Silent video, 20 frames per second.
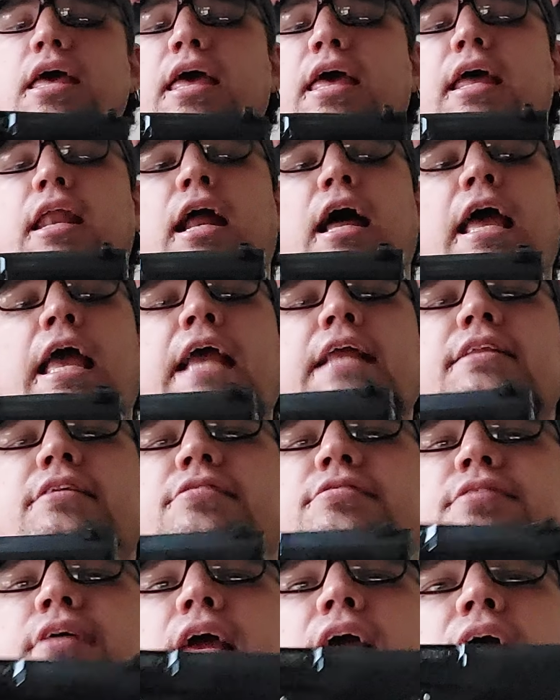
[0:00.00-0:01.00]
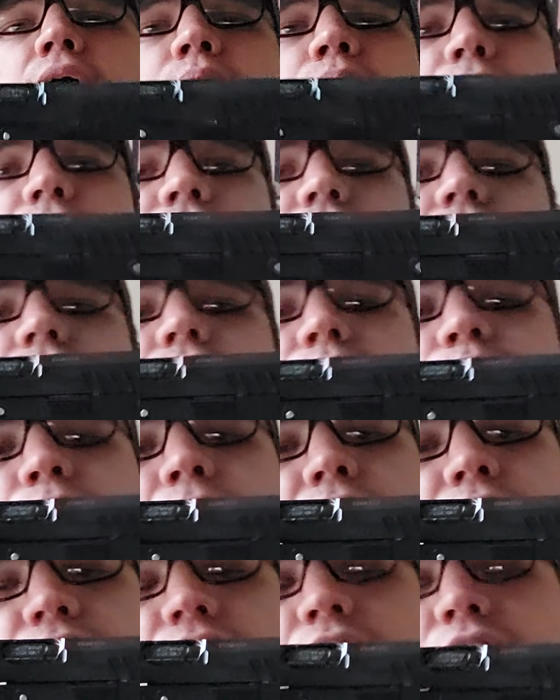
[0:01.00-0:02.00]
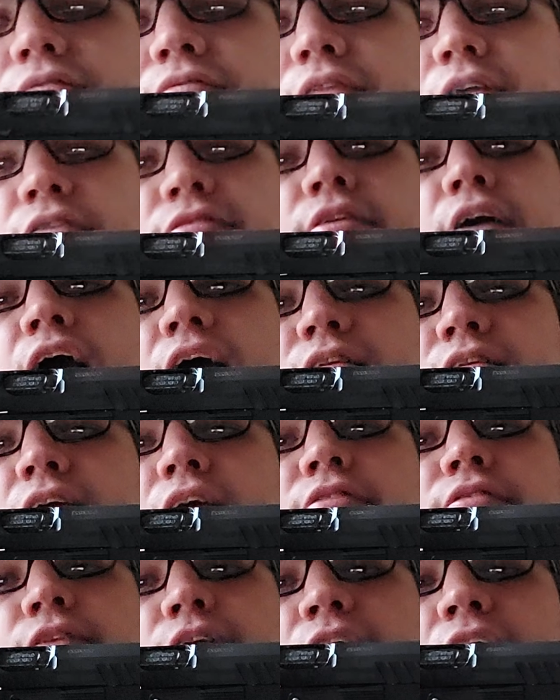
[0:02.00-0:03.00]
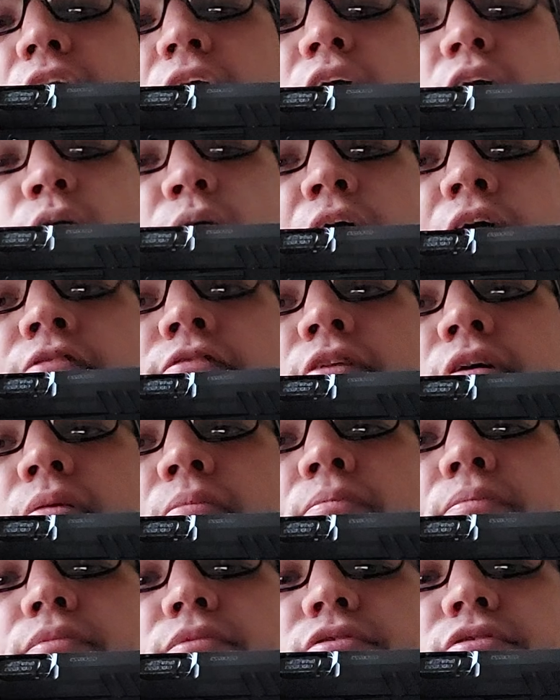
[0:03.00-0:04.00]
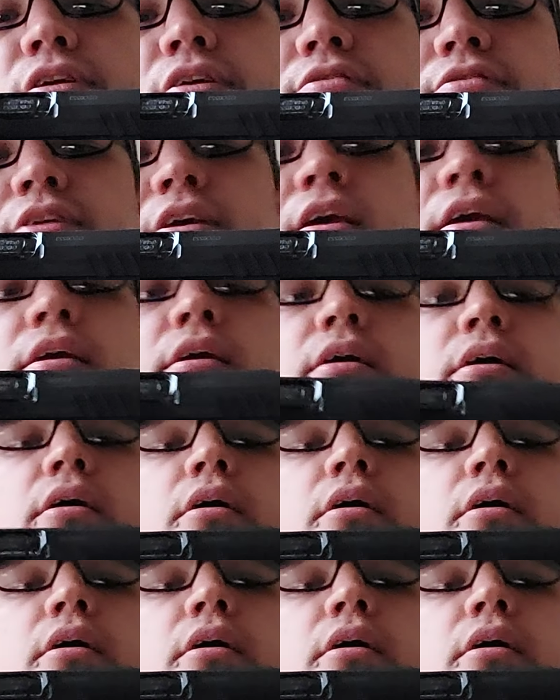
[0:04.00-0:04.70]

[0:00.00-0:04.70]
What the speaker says: and I hate to say it, but this guy takes the cake away from CZ.